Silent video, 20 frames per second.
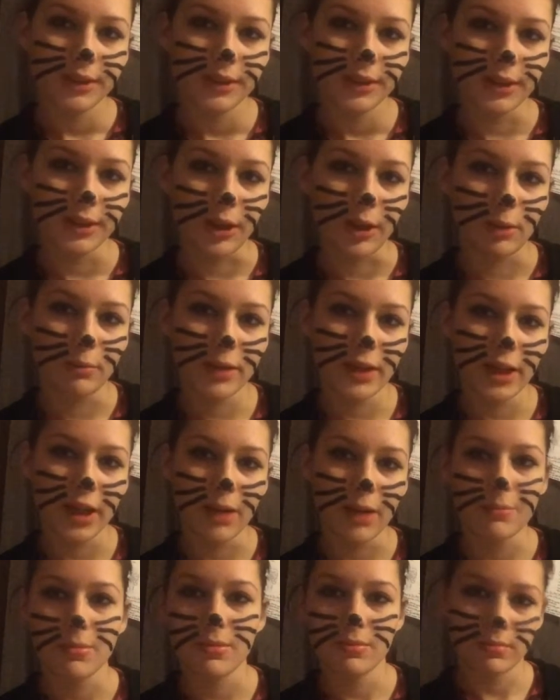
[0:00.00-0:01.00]
So my
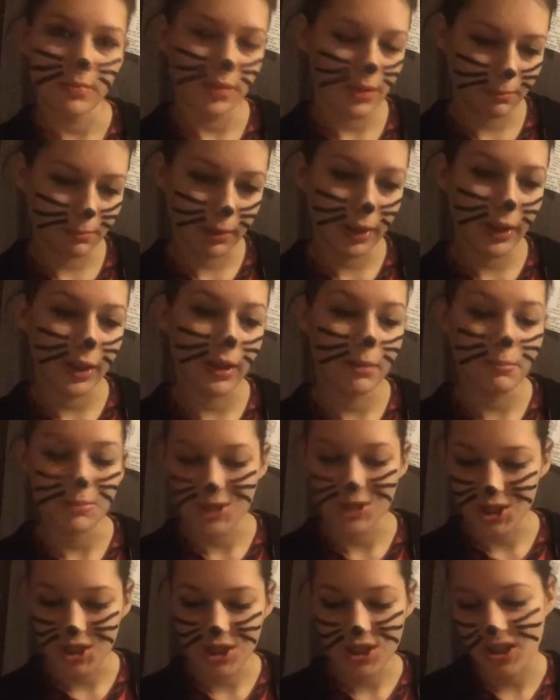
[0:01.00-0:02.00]

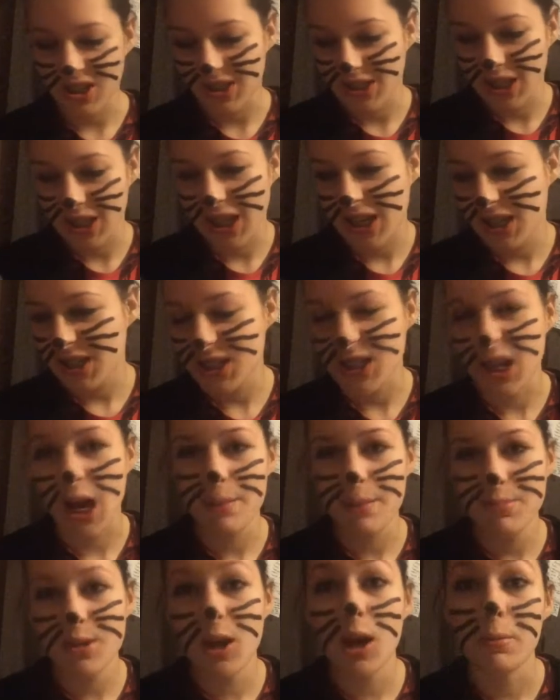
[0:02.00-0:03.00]
camera just
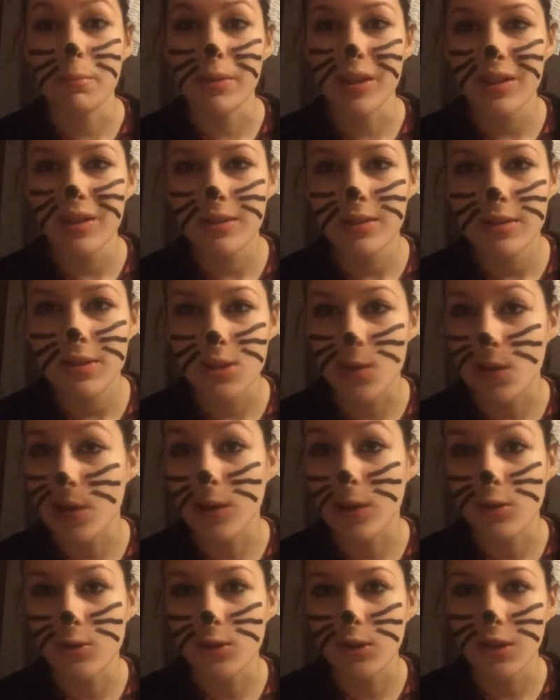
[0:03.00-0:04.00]
stopped on me, so I had
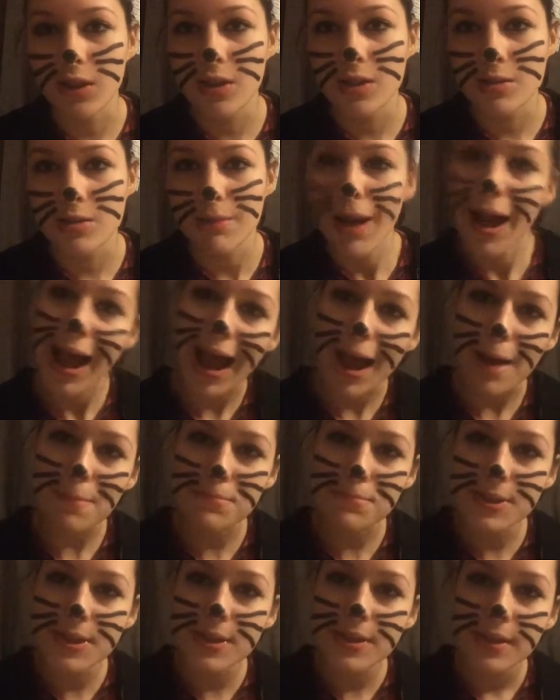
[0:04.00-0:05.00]
to go delete some
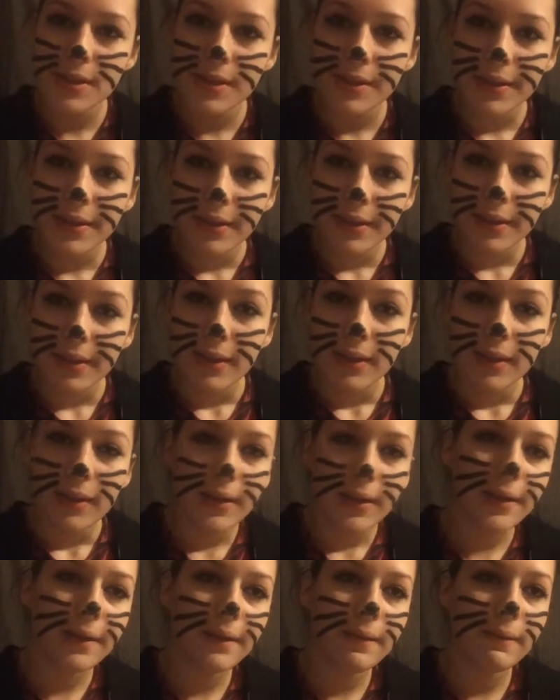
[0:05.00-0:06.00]
apps.
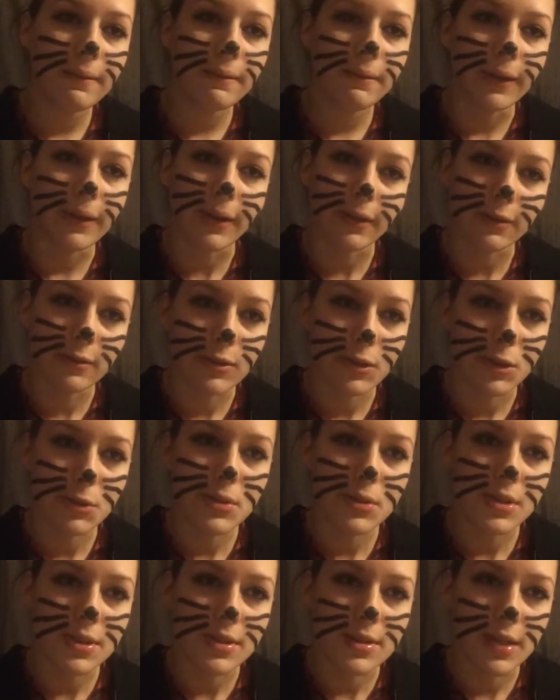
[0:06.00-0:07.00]
Freaking
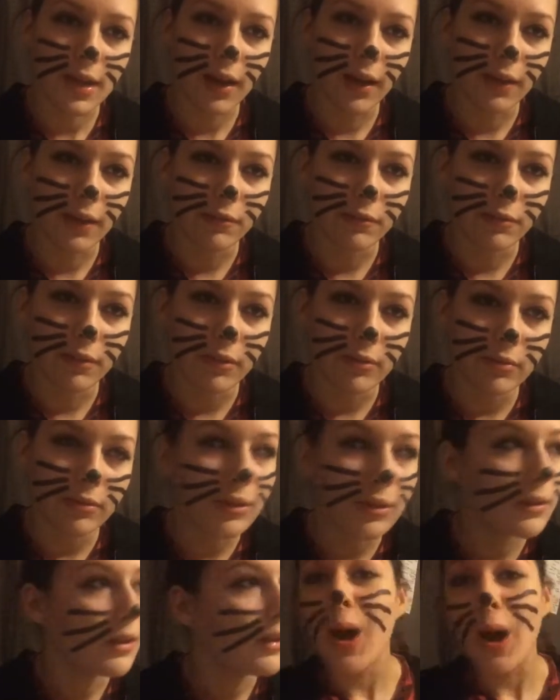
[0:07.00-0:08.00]
useless
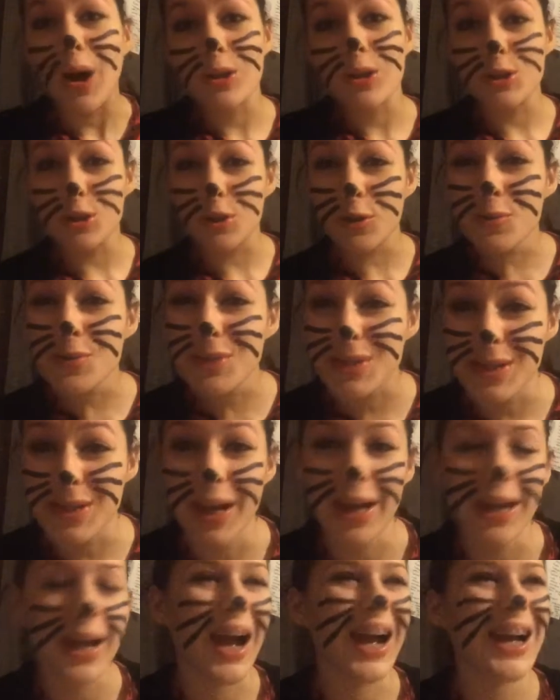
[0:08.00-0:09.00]
iPhone. On
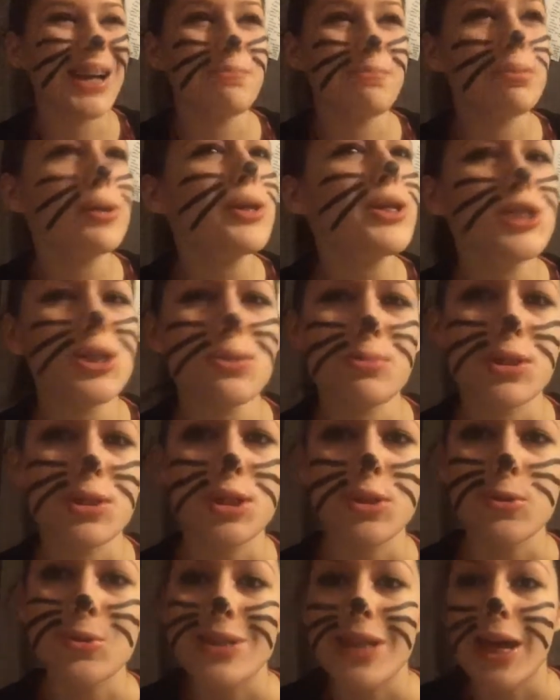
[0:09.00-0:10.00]
Tuesday, I'm pretty sure it was
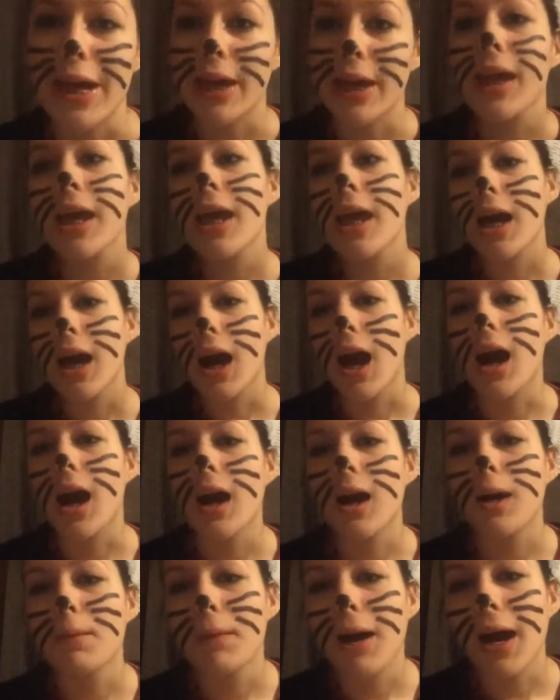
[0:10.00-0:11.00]
Tuesday.
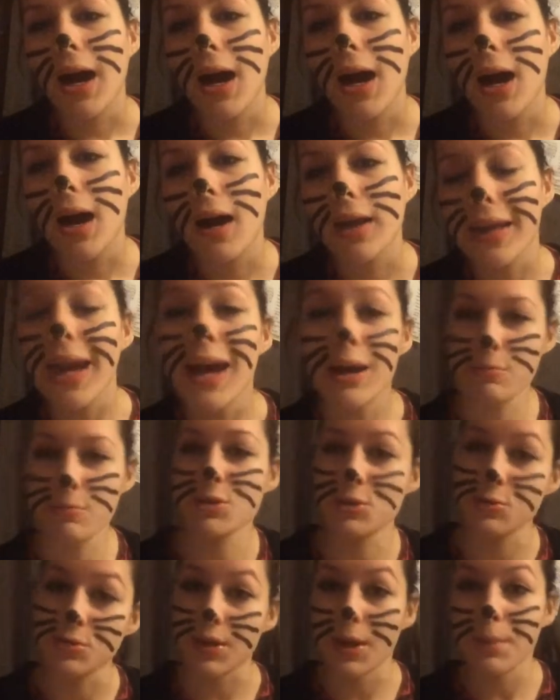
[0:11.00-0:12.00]
Yeah, it
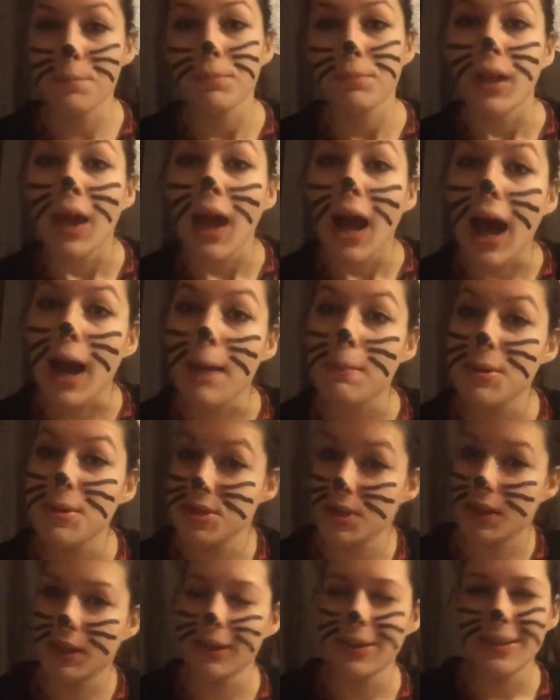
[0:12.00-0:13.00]
was Tuesday. I
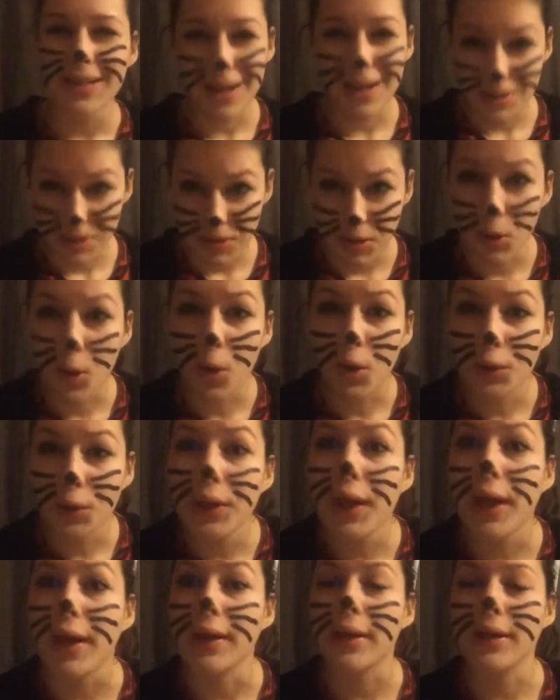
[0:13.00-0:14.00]
basically tested all
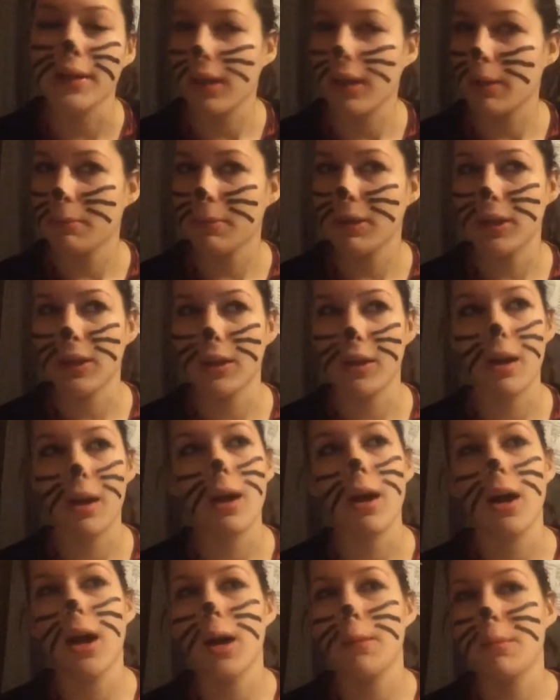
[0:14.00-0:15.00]
day. I mean, it
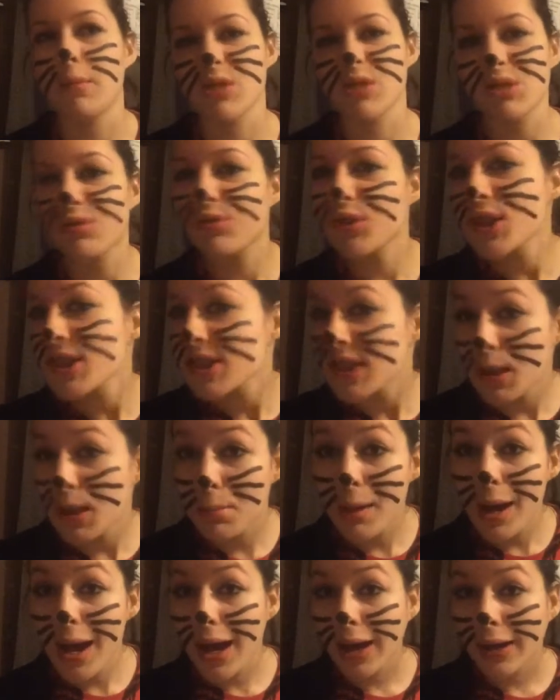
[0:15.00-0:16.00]
was the first day
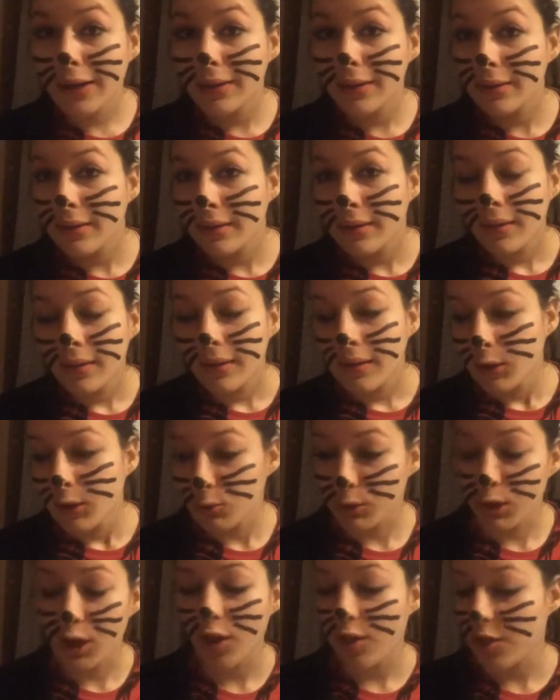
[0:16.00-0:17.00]
back.
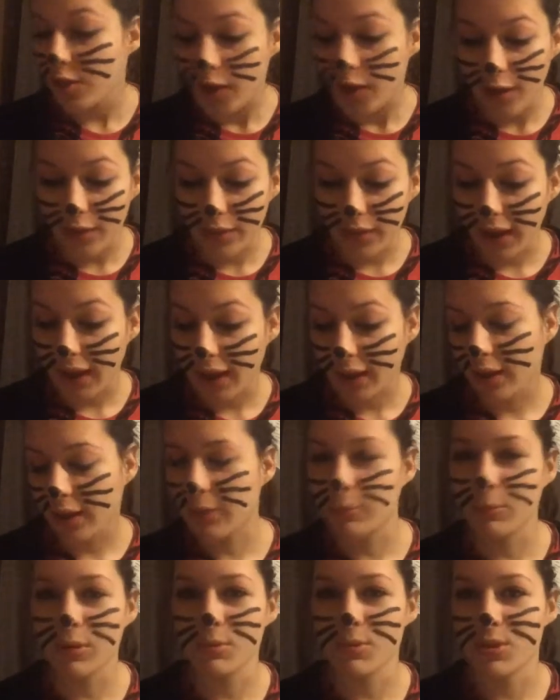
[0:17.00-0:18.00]
We all thought
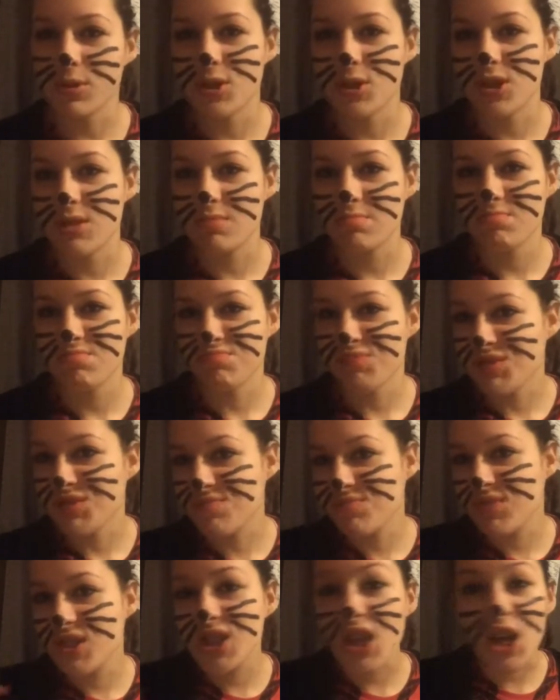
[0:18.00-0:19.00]
that we would just
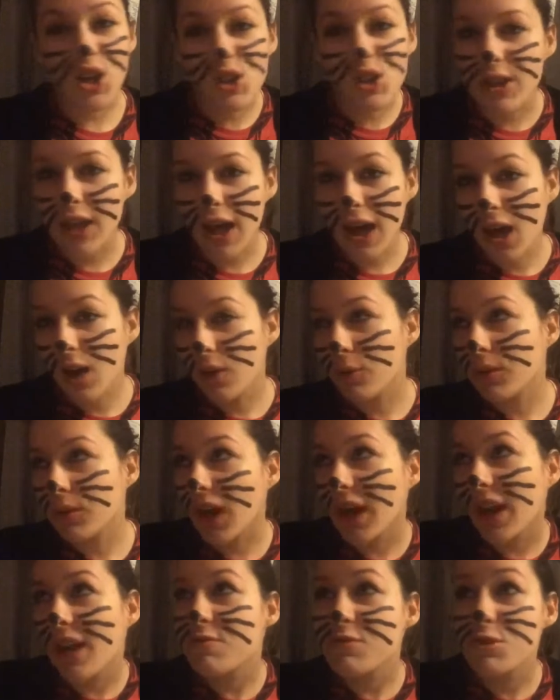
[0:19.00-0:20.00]
settle down,
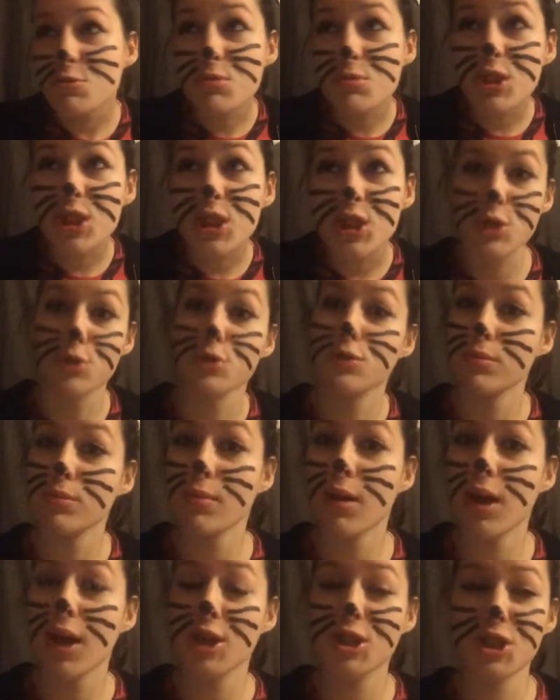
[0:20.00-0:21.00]
not have to really do
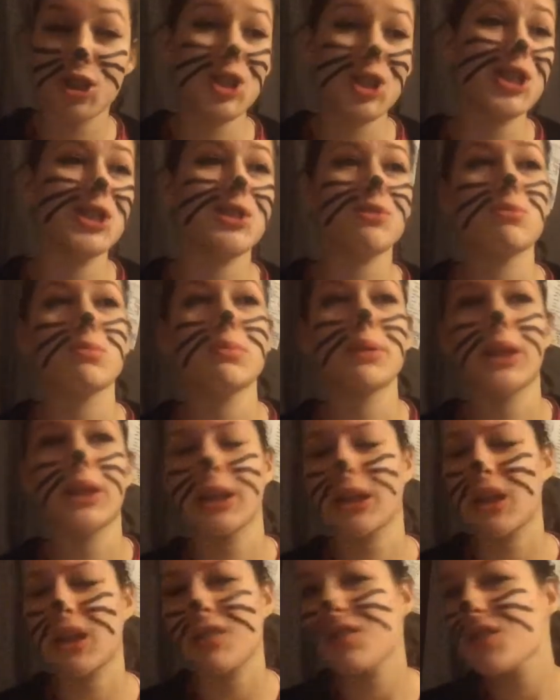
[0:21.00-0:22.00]
much. Teachers would be
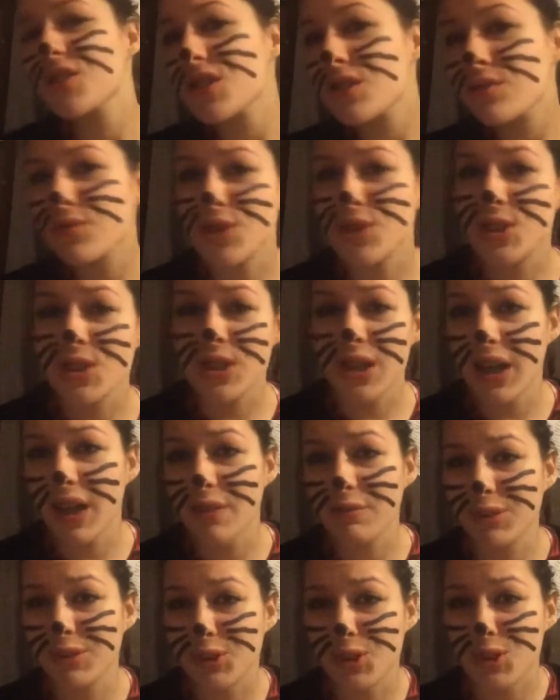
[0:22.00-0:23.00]
like, oh, it's your first day
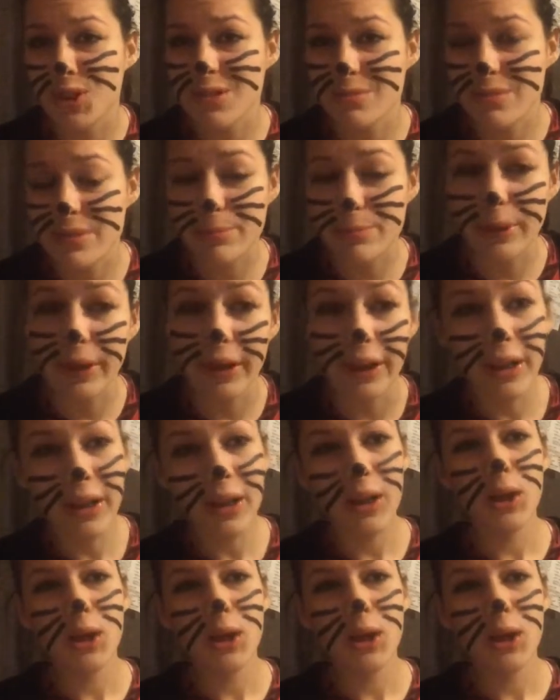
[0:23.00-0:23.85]
after Christmas break.